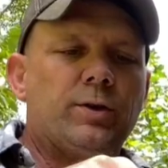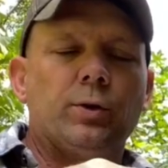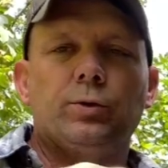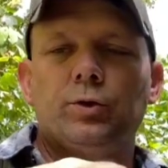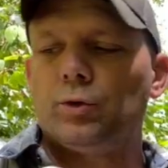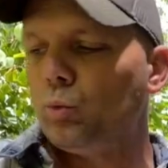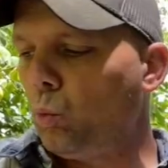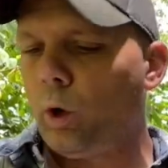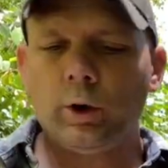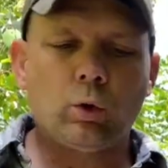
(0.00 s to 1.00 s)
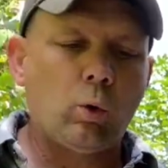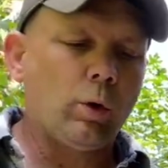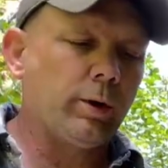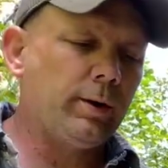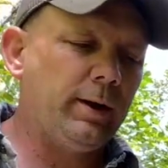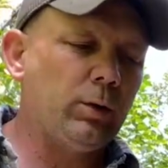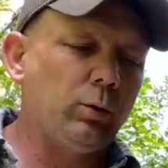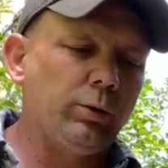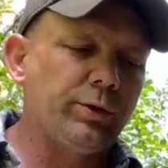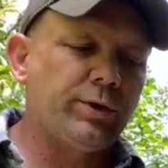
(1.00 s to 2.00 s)
so 1 quart
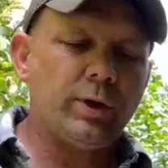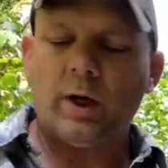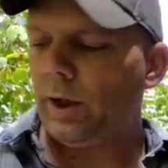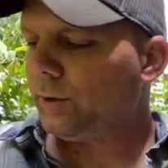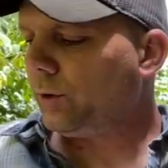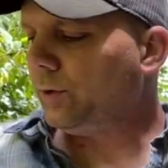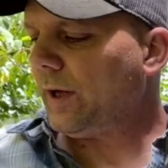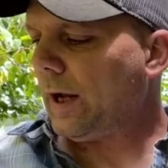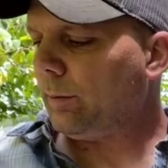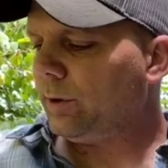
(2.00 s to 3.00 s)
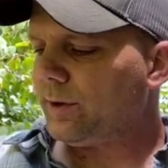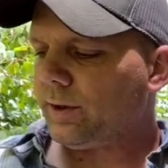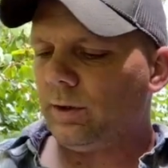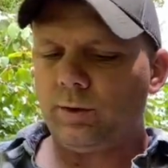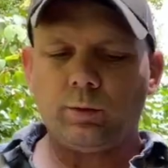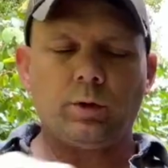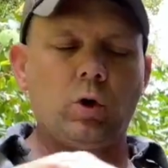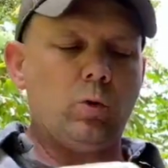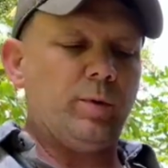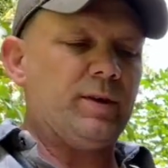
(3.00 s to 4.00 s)
equals 2 tablets. So we're
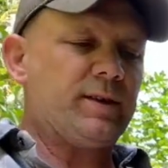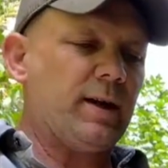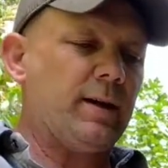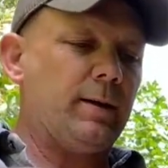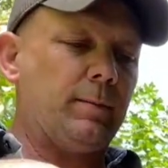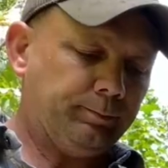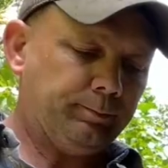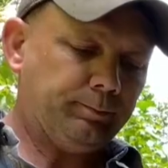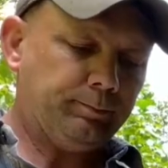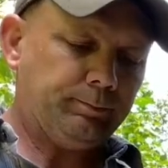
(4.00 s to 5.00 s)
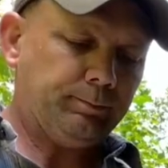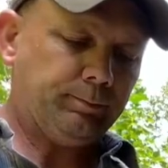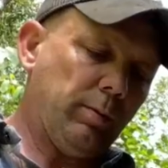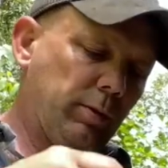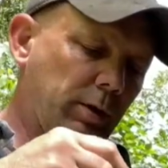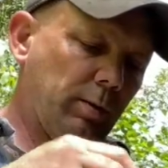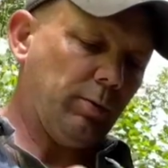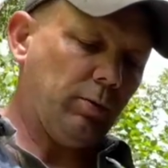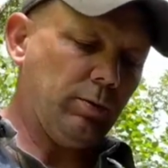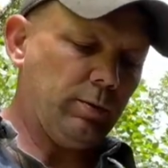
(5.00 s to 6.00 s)
gonna open this guy up, a
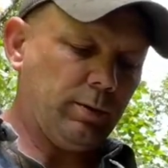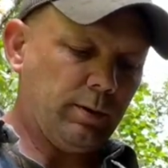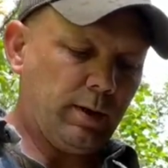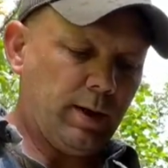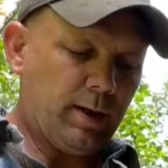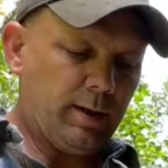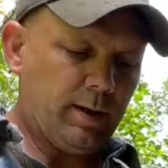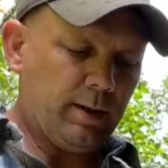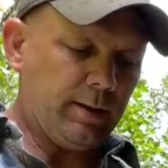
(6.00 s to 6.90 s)
couple iodine